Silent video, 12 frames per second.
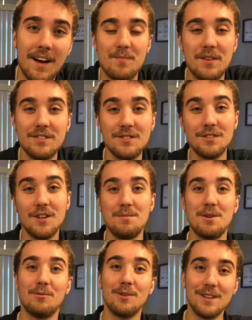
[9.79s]
This is going to be
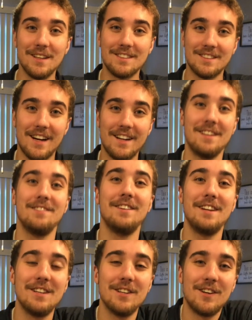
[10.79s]
a really exciting
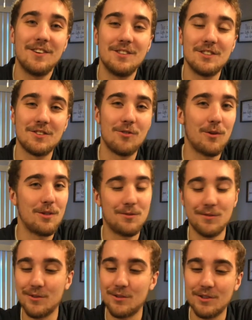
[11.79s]
video just going
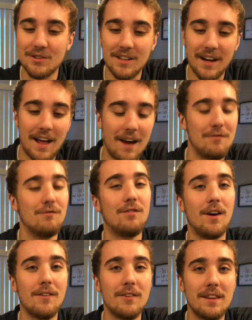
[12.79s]
through and just kind of having
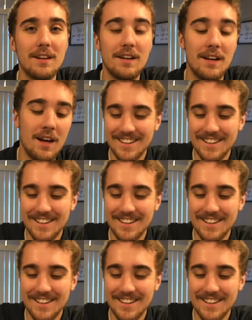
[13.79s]
fun with it.